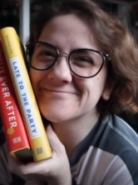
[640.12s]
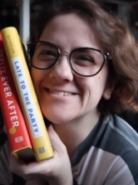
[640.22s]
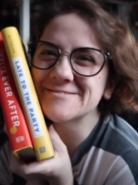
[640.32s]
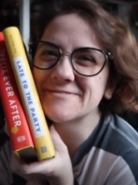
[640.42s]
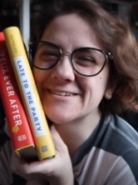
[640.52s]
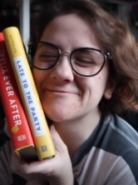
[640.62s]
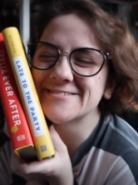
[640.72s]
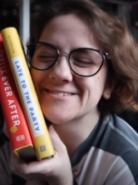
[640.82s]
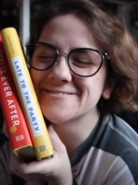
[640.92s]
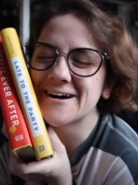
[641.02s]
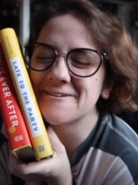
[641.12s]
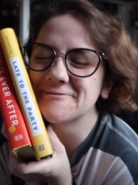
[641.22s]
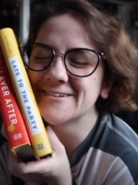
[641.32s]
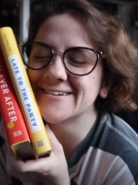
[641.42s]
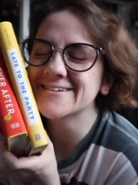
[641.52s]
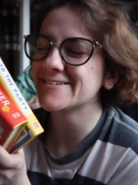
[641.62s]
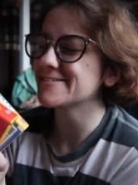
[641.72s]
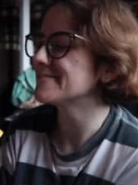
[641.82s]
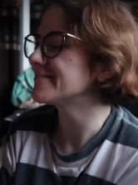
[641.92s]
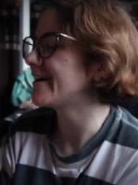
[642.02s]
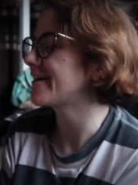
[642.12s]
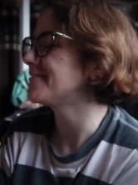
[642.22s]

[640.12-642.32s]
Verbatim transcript: This is making me so happy. I